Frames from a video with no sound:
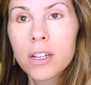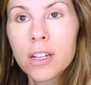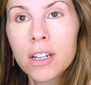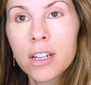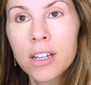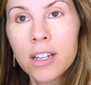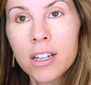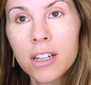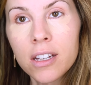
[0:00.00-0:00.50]

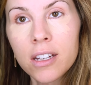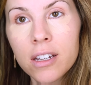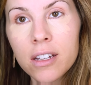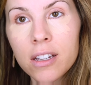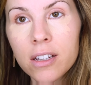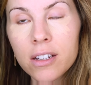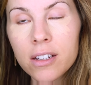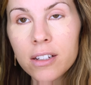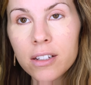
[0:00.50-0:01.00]

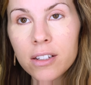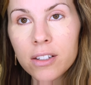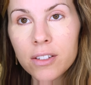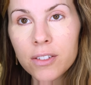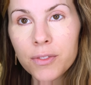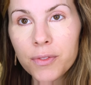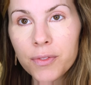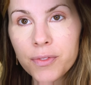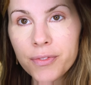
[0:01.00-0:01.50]

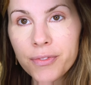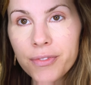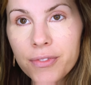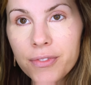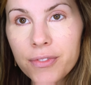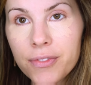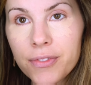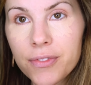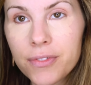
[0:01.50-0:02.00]

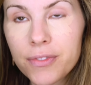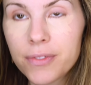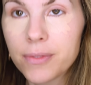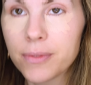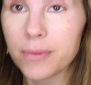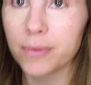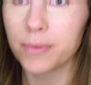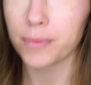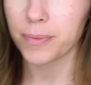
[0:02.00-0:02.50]

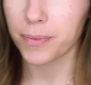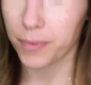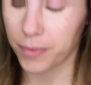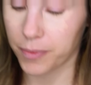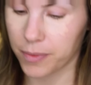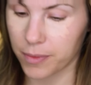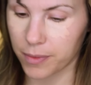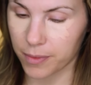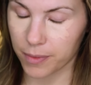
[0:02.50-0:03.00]

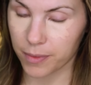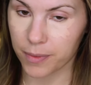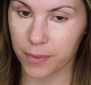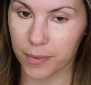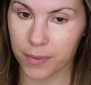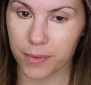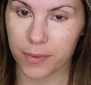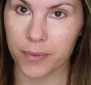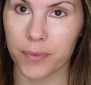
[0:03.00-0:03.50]

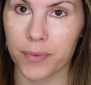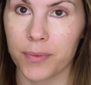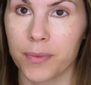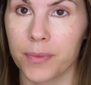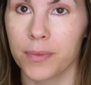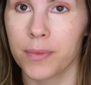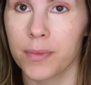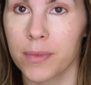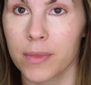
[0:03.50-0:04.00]

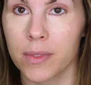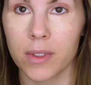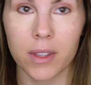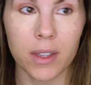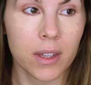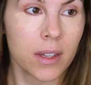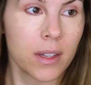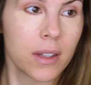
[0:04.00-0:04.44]
Nothing is said.